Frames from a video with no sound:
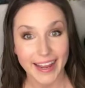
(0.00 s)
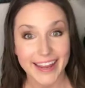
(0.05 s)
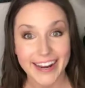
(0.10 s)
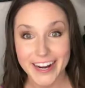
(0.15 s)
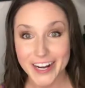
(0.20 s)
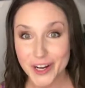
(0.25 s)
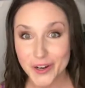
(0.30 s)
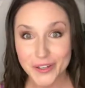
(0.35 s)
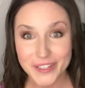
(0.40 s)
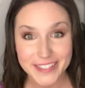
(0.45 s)
And I
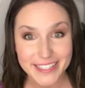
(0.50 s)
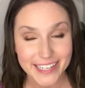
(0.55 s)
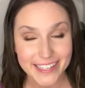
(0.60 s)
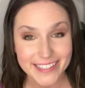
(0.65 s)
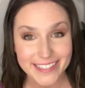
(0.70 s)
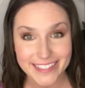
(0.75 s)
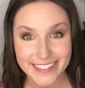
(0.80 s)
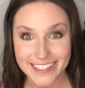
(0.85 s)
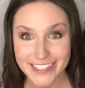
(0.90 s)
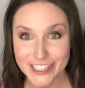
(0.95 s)
know it sounds
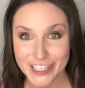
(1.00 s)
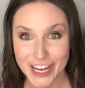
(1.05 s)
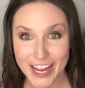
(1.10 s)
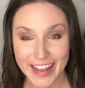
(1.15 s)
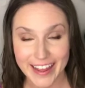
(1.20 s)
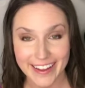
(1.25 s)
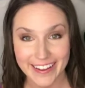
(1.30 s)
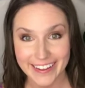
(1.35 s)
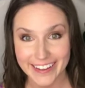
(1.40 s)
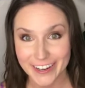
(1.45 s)

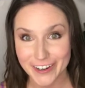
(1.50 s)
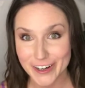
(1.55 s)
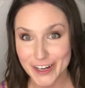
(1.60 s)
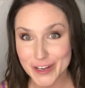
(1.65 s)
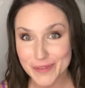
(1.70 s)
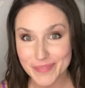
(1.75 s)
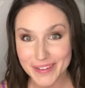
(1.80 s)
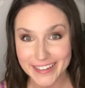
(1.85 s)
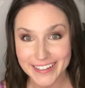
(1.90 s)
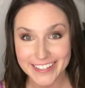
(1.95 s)
cliche
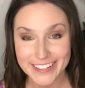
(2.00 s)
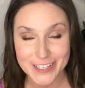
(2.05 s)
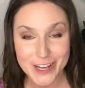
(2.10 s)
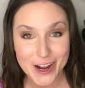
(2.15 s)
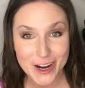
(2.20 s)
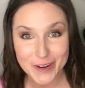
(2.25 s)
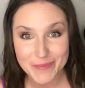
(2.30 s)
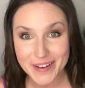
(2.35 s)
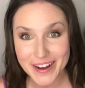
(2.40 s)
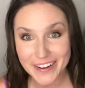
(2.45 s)
hearing me
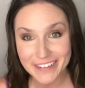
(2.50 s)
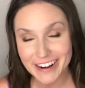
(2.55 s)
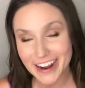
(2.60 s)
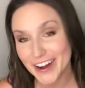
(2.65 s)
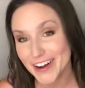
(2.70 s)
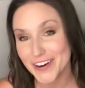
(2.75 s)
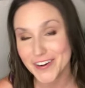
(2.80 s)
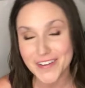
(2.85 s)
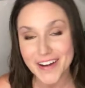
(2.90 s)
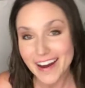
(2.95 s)
talk about
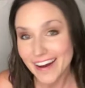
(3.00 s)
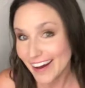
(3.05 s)
how